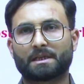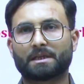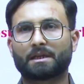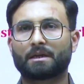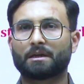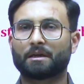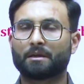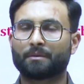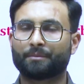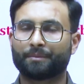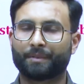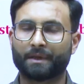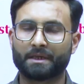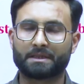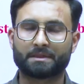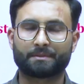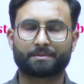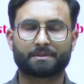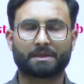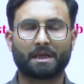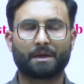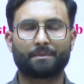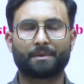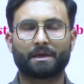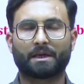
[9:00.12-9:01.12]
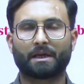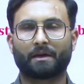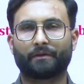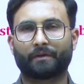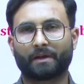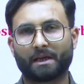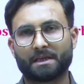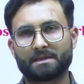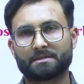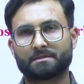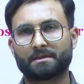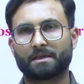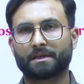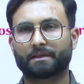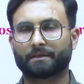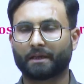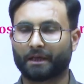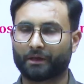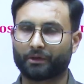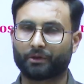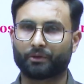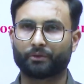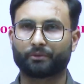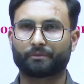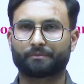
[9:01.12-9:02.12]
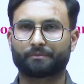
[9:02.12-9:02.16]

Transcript: the channel, please subscribe it. Have a nice day. Thank